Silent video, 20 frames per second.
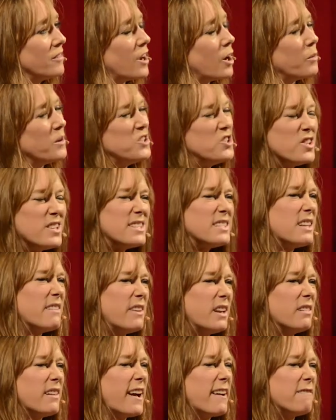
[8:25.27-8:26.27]
Are we just
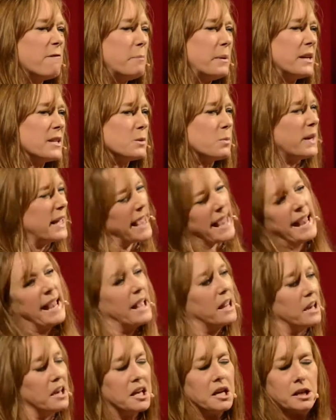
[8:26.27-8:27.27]
living life because we
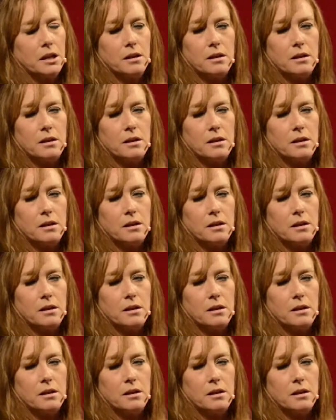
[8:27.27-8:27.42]
can?